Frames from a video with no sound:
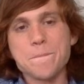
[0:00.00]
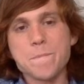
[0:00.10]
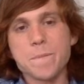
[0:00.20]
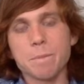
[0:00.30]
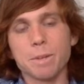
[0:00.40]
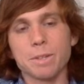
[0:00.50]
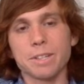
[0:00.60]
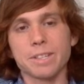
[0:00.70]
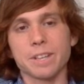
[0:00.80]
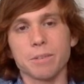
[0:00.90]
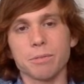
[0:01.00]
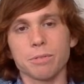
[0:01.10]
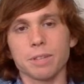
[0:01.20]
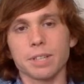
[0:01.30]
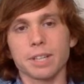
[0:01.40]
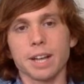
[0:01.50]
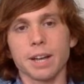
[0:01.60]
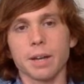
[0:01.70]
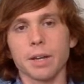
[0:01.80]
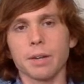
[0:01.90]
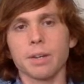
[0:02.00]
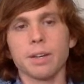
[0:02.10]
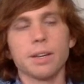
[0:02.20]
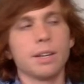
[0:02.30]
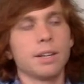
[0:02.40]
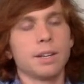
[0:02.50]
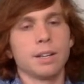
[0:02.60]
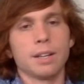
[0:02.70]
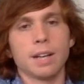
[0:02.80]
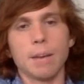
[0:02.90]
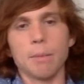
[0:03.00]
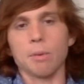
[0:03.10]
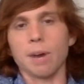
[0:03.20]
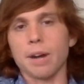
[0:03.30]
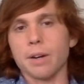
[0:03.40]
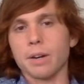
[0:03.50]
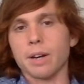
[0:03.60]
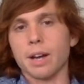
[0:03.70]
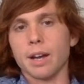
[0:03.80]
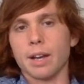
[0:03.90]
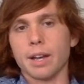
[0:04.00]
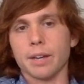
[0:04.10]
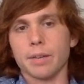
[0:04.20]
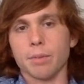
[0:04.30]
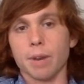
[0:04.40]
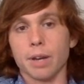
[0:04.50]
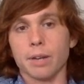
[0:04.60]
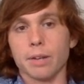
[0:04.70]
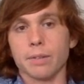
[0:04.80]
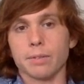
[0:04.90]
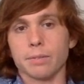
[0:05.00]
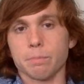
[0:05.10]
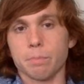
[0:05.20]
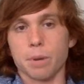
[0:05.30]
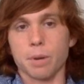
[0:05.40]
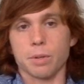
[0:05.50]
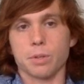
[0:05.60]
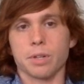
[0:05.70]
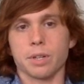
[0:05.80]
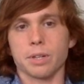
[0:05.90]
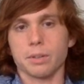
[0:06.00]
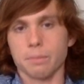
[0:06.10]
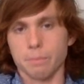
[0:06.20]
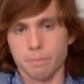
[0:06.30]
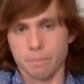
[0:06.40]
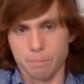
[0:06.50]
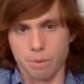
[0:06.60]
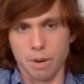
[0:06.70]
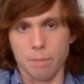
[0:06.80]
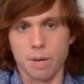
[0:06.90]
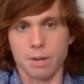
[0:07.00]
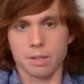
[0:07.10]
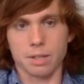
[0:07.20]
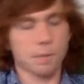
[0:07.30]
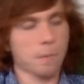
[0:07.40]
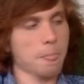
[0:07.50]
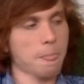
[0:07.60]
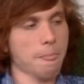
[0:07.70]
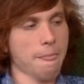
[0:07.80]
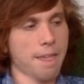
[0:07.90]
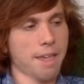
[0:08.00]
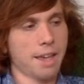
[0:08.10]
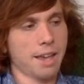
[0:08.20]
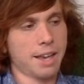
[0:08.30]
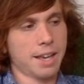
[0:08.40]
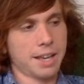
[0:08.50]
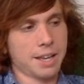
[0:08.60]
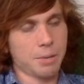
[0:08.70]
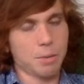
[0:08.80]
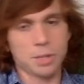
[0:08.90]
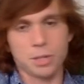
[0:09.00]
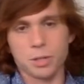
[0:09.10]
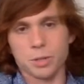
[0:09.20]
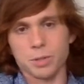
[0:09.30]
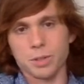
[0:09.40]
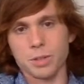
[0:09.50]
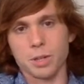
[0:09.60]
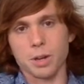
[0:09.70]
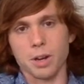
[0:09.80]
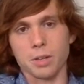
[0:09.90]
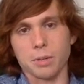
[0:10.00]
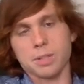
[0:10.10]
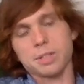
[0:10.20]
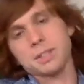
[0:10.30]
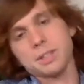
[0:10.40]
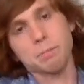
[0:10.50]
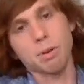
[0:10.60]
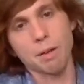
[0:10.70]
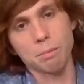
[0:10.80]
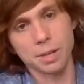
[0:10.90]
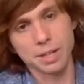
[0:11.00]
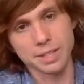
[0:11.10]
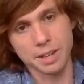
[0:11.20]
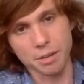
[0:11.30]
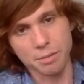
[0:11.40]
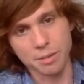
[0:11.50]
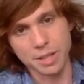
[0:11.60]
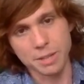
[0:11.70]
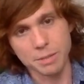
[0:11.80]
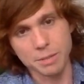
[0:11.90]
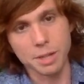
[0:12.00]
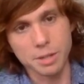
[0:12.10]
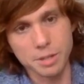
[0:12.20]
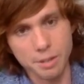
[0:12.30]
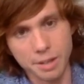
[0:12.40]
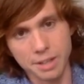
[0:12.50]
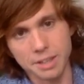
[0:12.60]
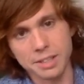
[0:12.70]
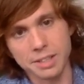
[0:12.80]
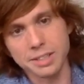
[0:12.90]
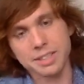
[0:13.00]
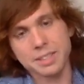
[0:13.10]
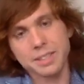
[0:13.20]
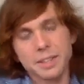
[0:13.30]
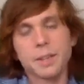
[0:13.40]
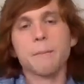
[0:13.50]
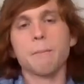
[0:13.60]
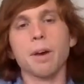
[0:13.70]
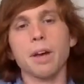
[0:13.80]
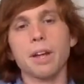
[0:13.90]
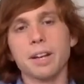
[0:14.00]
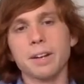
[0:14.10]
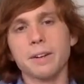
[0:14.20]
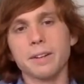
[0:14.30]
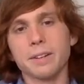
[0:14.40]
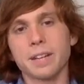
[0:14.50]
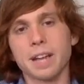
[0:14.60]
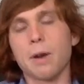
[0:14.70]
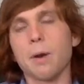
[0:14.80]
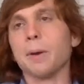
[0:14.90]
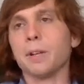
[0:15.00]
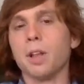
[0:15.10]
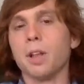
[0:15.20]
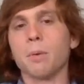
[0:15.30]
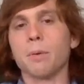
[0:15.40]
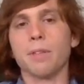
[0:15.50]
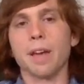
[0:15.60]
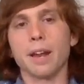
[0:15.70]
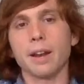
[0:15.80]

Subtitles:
mostly self-inflicted. I'm a writer. I write poetry primarily, which you could argue is a problem in itself. That's what I used to think, at least. But going along with that,